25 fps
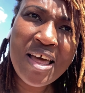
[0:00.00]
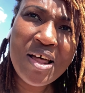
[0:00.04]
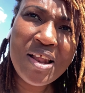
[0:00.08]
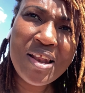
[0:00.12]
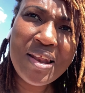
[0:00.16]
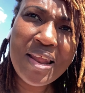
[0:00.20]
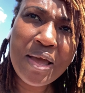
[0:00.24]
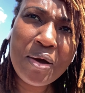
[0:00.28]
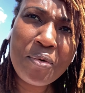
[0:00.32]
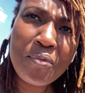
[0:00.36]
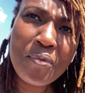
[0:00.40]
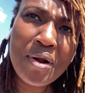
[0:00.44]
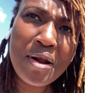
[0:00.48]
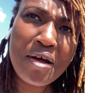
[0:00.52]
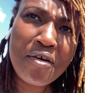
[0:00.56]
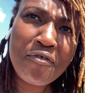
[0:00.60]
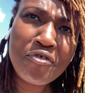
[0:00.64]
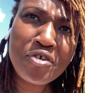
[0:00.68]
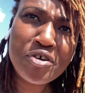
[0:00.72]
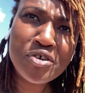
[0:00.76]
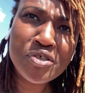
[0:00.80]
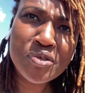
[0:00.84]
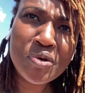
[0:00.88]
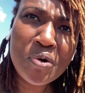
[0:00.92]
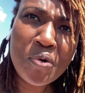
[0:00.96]
like
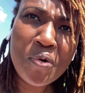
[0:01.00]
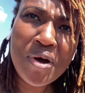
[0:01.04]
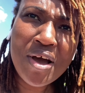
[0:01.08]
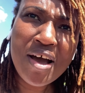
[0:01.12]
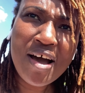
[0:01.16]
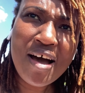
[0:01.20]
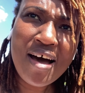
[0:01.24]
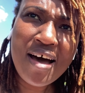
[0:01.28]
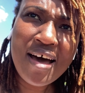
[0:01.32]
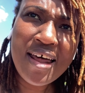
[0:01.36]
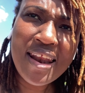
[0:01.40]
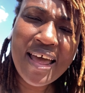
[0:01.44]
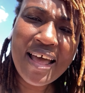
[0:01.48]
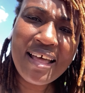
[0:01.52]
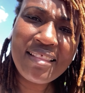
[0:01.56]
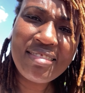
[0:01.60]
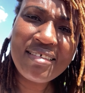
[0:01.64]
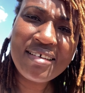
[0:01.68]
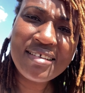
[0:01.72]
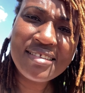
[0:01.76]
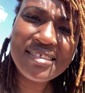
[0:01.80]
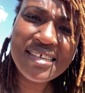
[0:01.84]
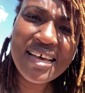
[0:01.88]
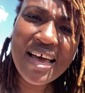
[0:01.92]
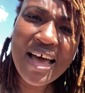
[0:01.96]
whatever is going on at
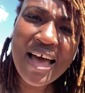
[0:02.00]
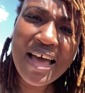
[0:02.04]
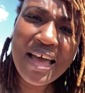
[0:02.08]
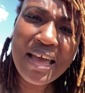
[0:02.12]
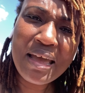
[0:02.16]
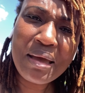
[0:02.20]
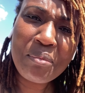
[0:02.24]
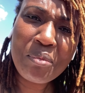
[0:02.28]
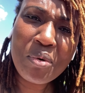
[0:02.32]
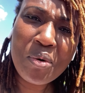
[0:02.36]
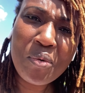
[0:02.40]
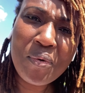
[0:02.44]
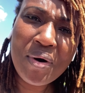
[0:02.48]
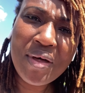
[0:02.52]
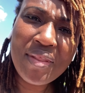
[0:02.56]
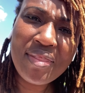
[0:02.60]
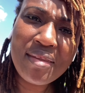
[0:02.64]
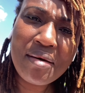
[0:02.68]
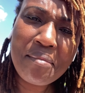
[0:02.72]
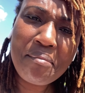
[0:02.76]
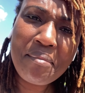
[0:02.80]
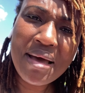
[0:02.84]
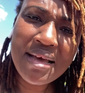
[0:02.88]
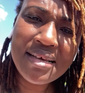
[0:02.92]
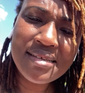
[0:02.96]
the time when
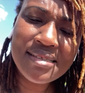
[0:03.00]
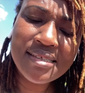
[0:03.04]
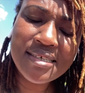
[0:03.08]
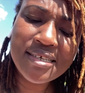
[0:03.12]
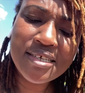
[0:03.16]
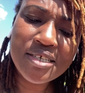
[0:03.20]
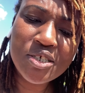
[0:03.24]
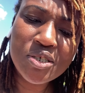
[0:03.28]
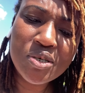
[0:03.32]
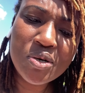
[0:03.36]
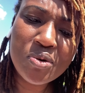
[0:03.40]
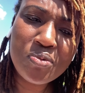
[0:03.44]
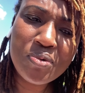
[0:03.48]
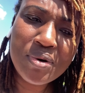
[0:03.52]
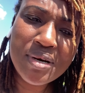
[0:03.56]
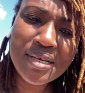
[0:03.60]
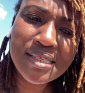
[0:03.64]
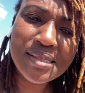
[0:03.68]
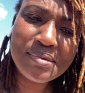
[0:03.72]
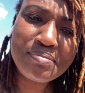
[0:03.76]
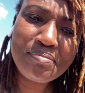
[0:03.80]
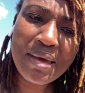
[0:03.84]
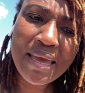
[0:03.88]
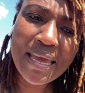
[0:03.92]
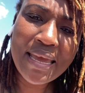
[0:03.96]
the message
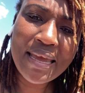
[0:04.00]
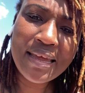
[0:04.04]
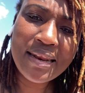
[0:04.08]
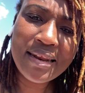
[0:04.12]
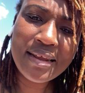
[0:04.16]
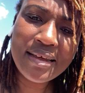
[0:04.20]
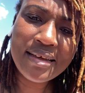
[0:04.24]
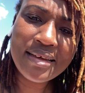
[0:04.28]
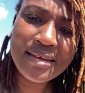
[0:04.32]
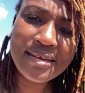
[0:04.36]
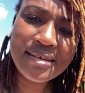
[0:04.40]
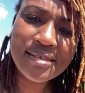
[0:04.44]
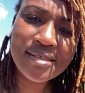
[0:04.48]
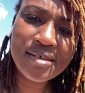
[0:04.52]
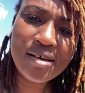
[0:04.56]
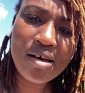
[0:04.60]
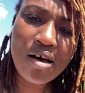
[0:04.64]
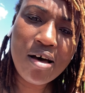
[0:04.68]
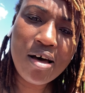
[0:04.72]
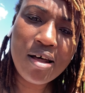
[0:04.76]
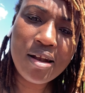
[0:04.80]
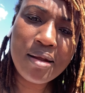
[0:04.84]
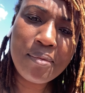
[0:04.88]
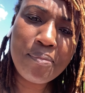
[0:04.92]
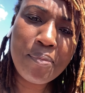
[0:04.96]
was made is
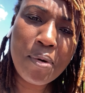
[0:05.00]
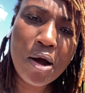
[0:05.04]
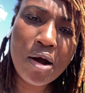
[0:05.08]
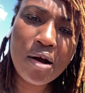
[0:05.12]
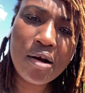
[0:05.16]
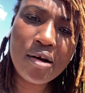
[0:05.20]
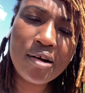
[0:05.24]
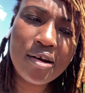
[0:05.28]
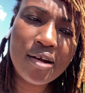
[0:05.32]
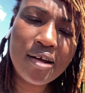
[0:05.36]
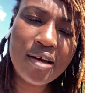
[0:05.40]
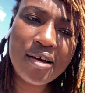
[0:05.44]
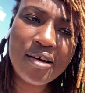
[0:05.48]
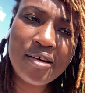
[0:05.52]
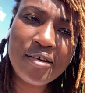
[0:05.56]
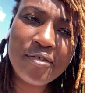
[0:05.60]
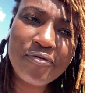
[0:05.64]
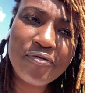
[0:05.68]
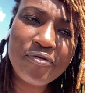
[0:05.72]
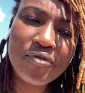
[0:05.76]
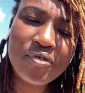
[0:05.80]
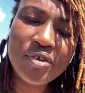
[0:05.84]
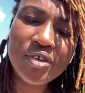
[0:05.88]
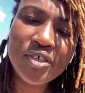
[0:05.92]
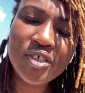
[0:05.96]
all a part of
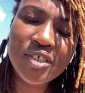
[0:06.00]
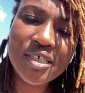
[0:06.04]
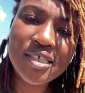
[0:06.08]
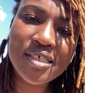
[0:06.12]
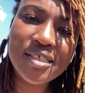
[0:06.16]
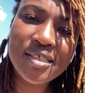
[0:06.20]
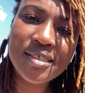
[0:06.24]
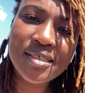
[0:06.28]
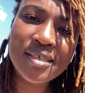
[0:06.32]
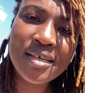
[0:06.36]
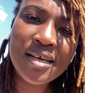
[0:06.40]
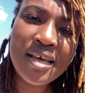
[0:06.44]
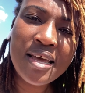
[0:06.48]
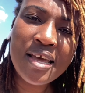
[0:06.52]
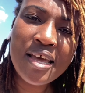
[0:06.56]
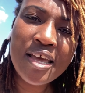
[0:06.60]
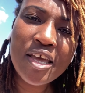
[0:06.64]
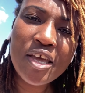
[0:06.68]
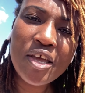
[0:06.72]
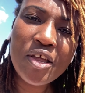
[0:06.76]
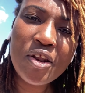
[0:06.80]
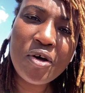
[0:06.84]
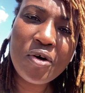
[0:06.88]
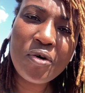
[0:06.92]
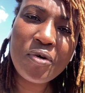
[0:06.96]
just,
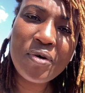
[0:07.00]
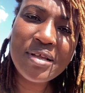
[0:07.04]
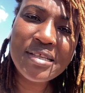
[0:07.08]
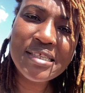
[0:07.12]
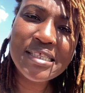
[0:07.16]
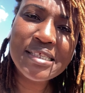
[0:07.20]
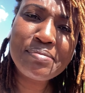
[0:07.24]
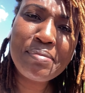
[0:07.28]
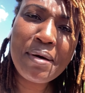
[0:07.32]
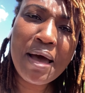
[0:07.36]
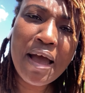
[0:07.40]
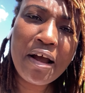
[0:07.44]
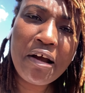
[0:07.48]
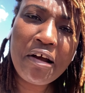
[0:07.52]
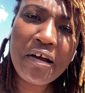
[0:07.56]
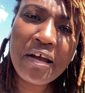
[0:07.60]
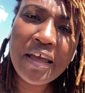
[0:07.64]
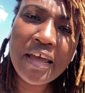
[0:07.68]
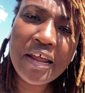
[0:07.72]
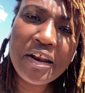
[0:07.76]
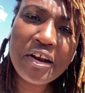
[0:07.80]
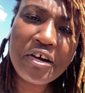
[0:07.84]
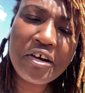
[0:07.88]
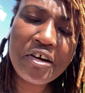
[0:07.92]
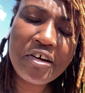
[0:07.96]
you know, inspiring
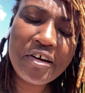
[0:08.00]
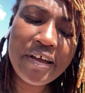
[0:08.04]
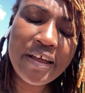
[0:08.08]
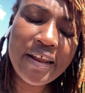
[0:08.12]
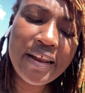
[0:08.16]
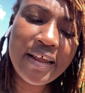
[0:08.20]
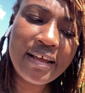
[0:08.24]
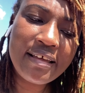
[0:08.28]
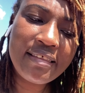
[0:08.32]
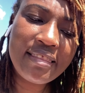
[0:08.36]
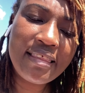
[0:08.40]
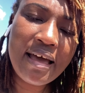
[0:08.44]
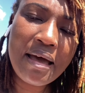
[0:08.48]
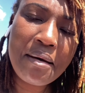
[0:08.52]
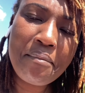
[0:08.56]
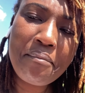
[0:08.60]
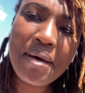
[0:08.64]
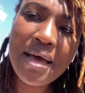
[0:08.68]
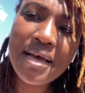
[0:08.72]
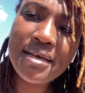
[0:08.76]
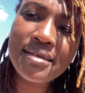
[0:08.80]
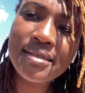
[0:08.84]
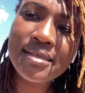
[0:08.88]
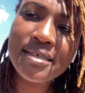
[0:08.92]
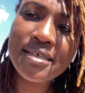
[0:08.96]
and creating that
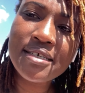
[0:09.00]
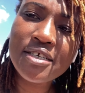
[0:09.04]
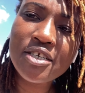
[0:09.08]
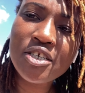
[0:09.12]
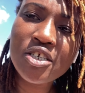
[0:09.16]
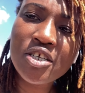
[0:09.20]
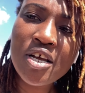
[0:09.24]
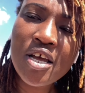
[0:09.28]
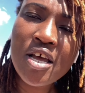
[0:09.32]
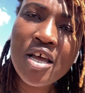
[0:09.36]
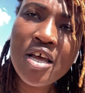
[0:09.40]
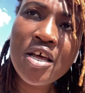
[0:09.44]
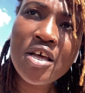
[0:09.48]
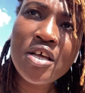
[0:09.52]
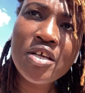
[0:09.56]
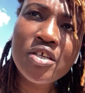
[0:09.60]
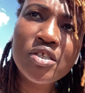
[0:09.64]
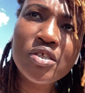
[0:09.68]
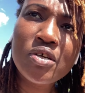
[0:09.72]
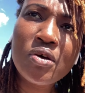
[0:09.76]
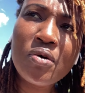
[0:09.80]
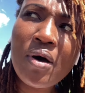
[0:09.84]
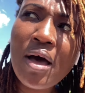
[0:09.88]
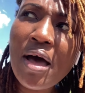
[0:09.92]
message. So